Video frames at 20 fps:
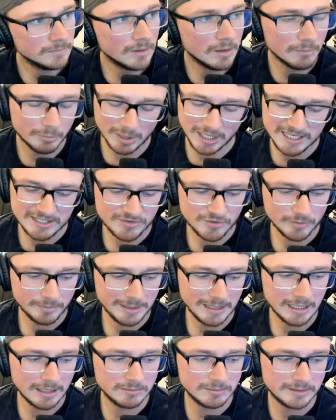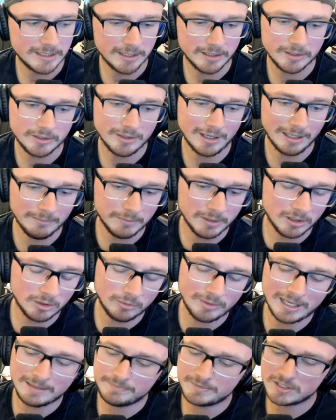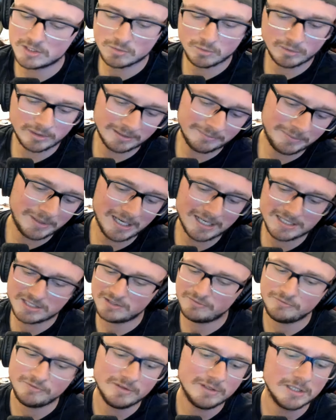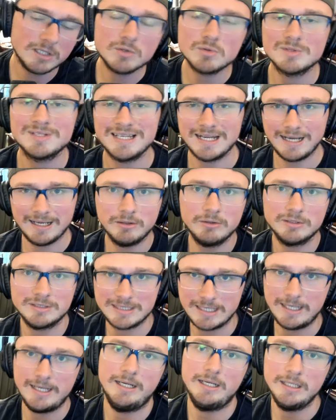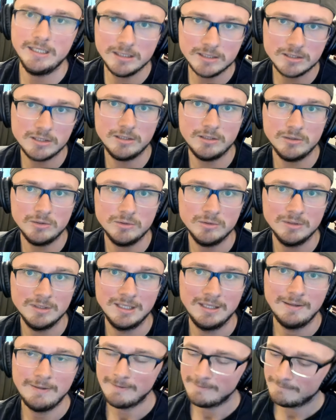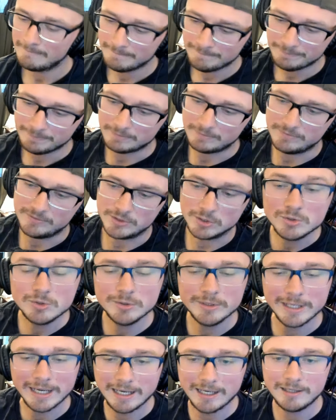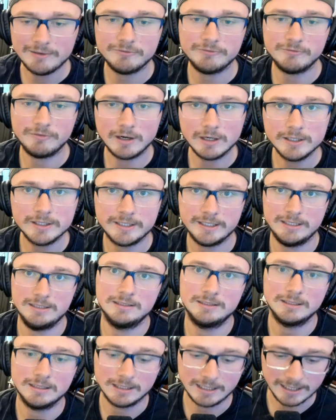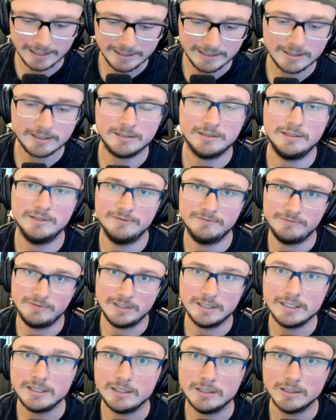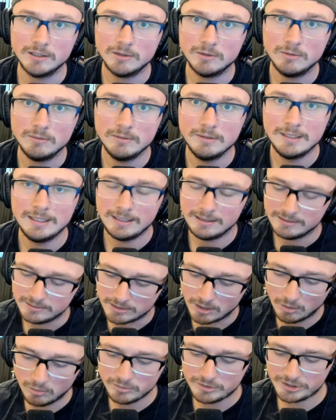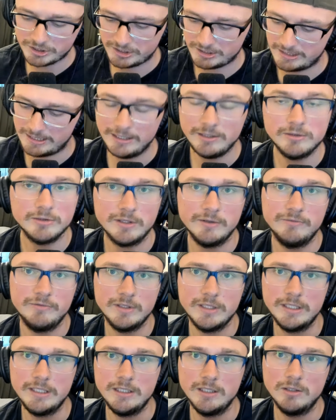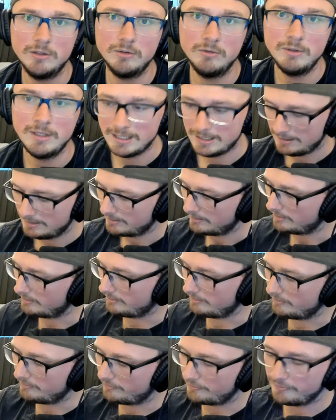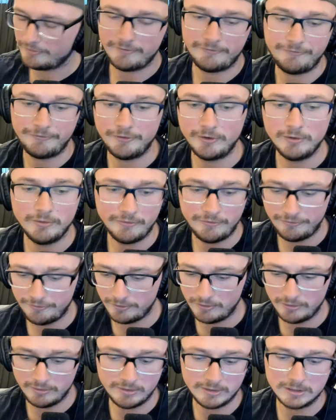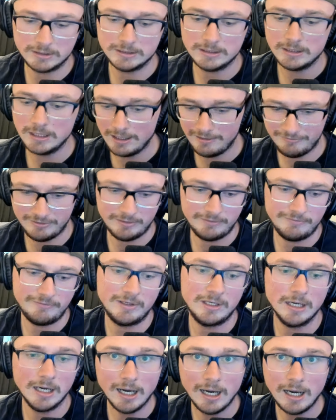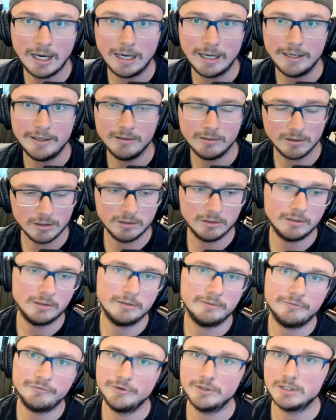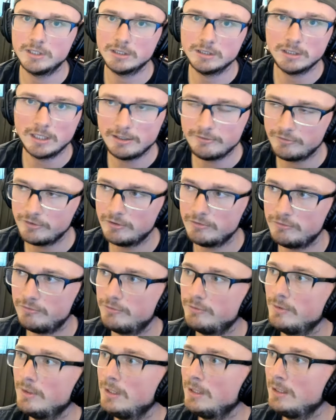The blasphemy. How dare you? I'm going to wrap this one up. Guys, if this was entertaining to you, do not fucking like the video. Don't share the video. For the love of God, or for the love of